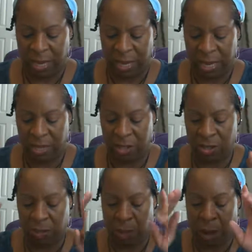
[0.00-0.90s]

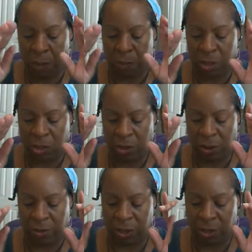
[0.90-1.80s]
is a mixture
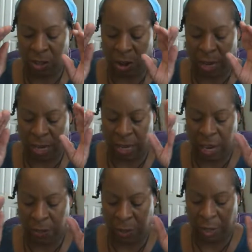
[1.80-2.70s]
of the dark and
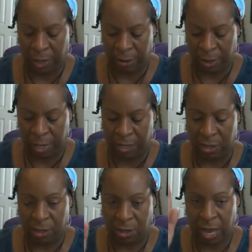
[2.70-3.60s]
light
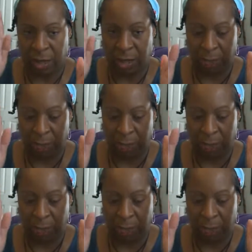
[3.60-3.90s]
polarities. So you got the